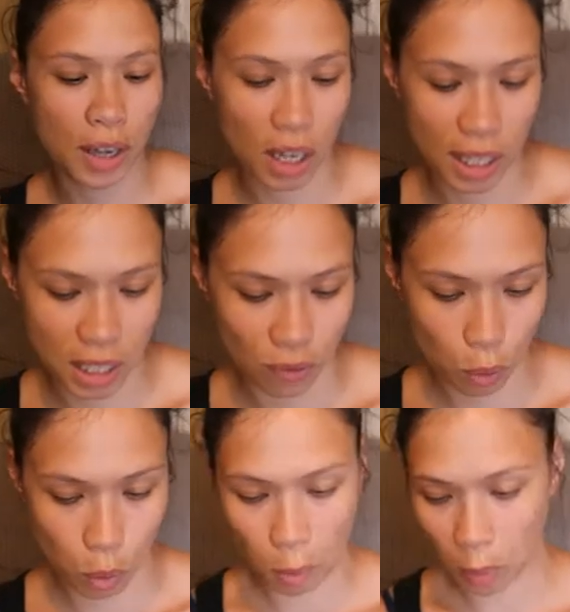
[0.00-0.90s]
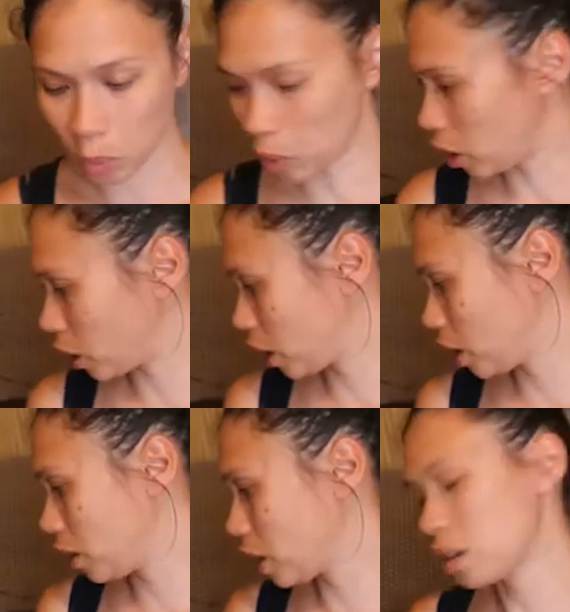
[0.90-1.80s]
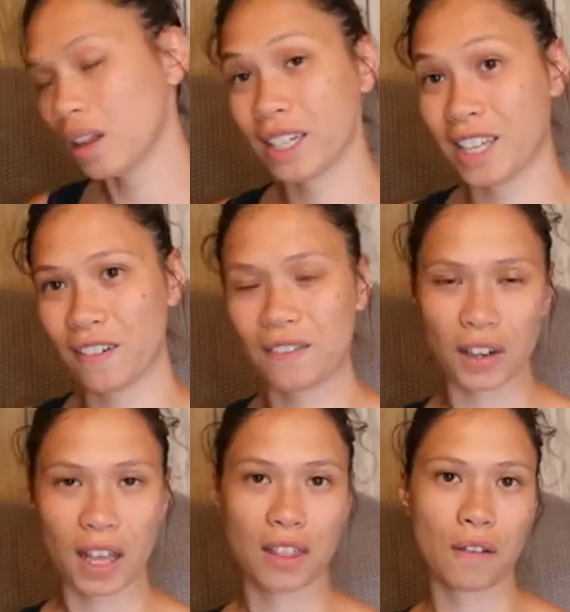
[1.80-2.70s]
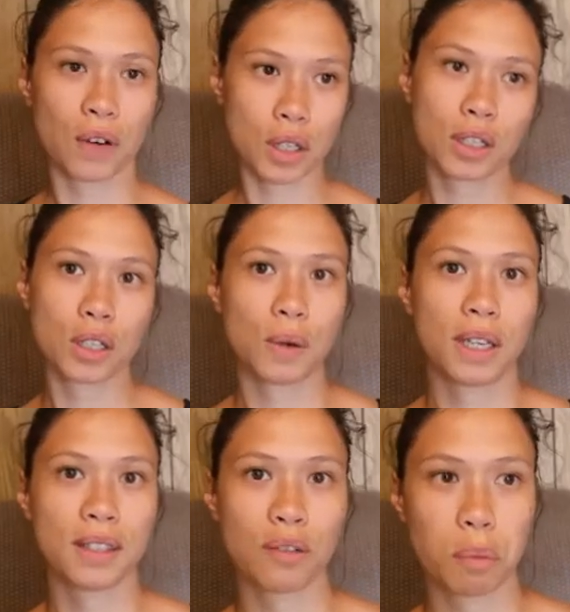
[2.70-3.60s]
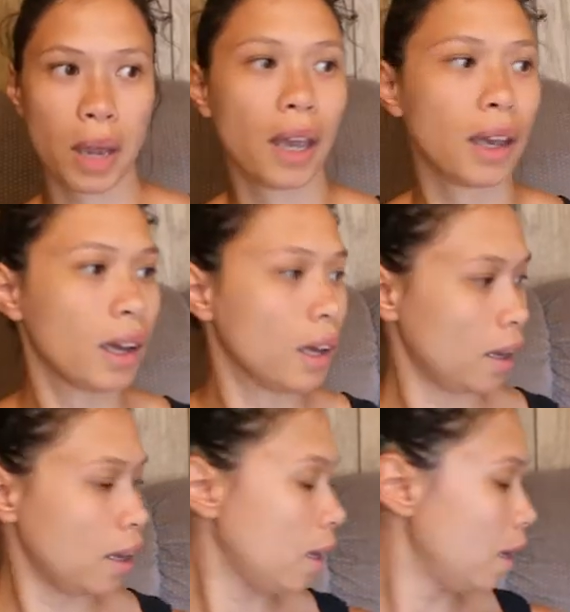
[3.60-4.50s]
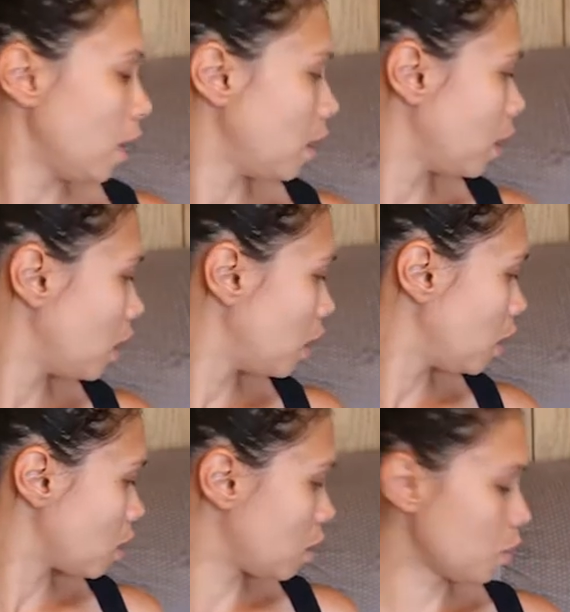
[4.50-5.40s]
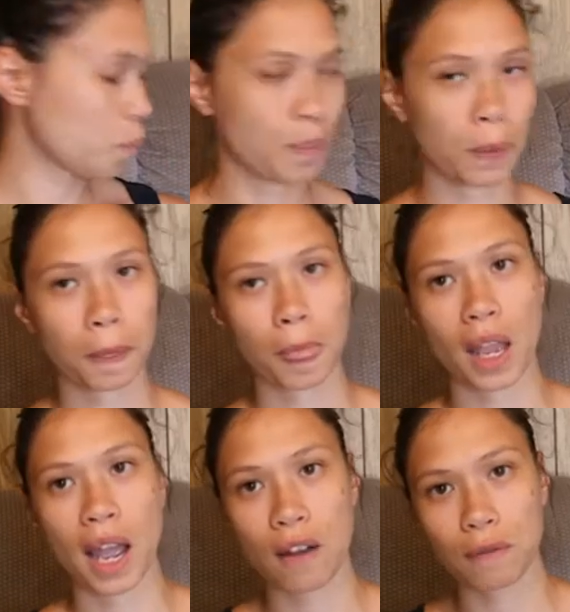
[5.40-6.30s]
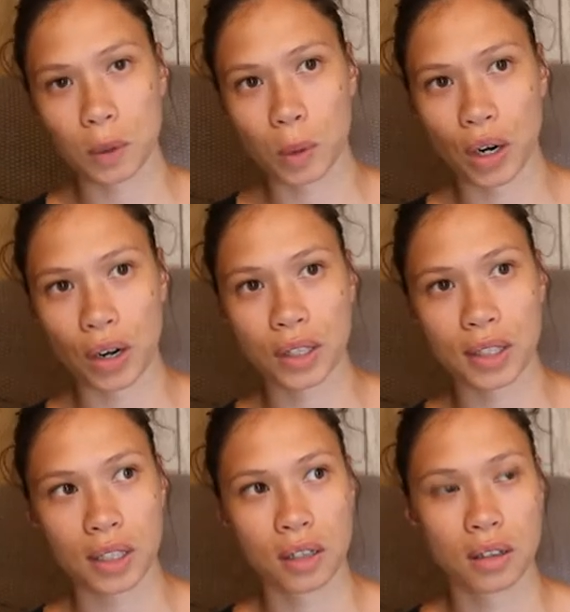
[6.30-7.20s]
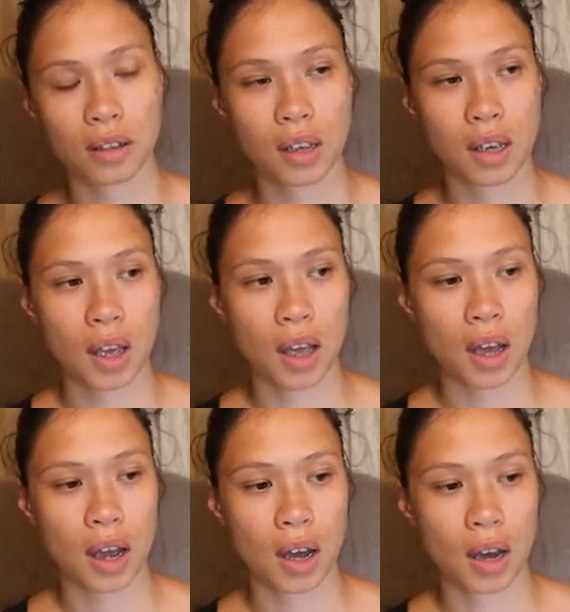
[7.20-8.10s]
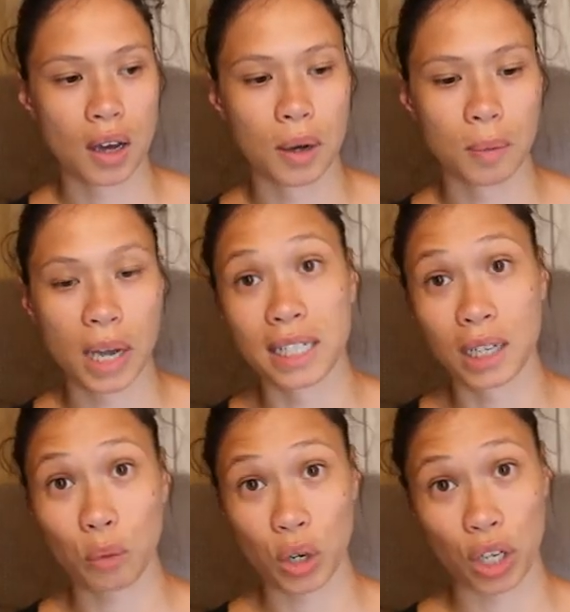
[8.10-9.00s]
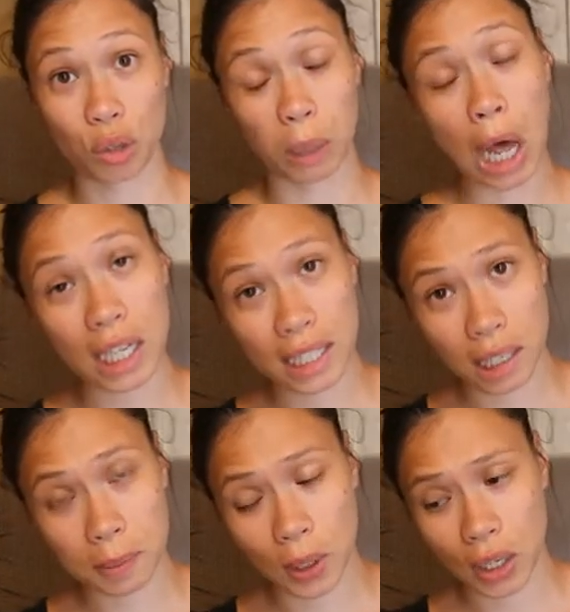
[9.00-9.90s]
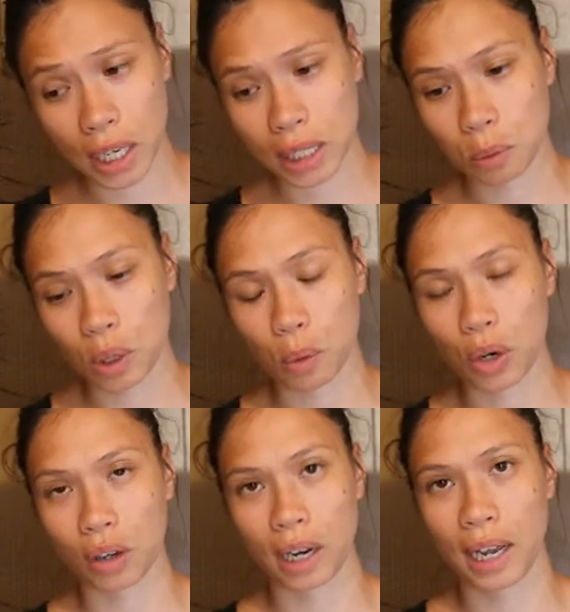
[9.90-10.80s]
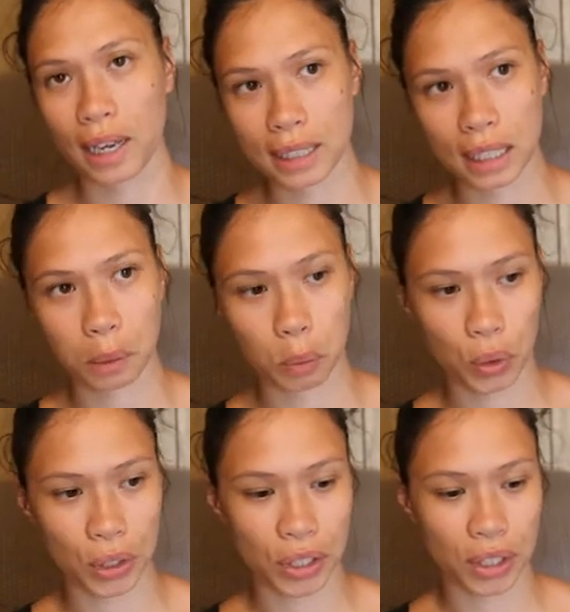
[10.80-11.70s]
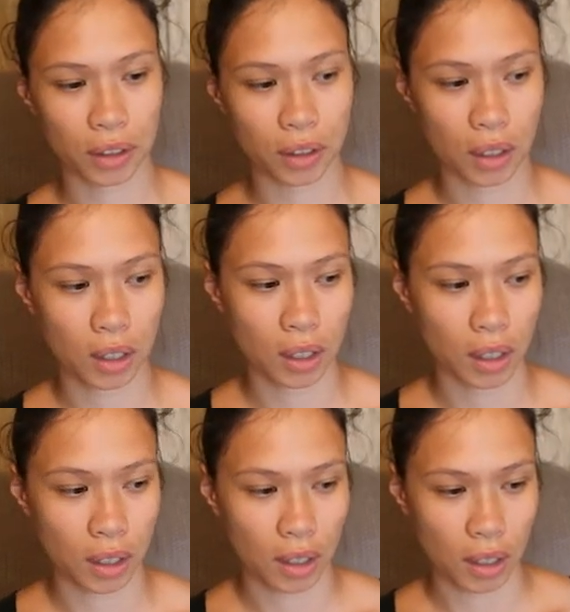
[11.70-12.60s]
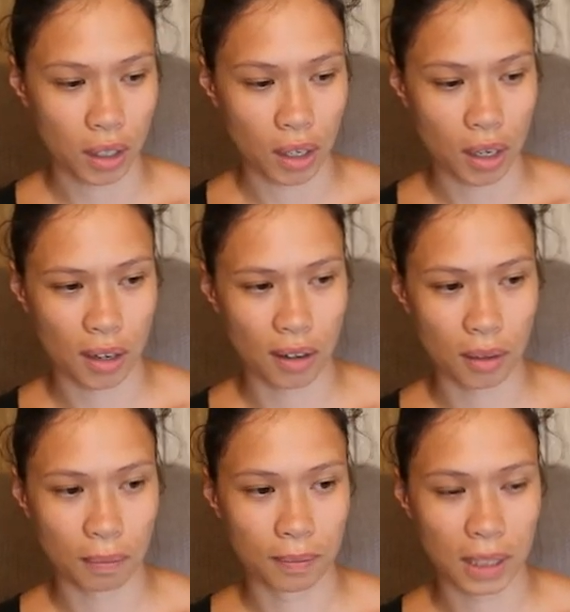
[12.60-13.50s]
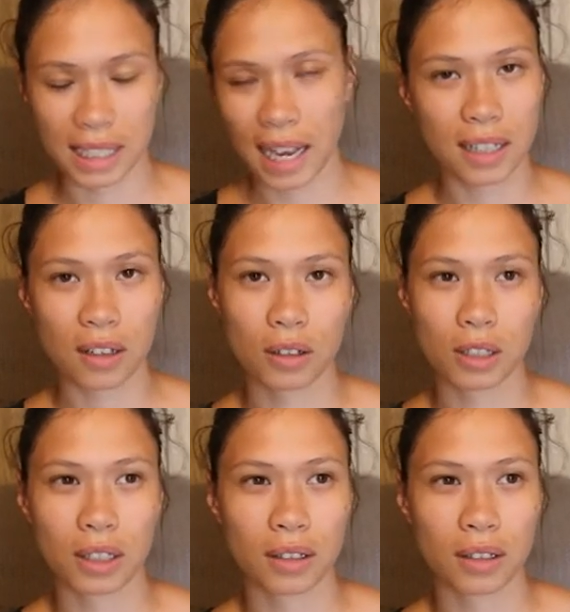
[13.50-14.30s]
all I did for Warm Up America, and that's all I did for like the first 2 weeks of May. And then afterwards, I didn't want to do blocks anymore. I didn't want to work on hats anymore, because hats aren't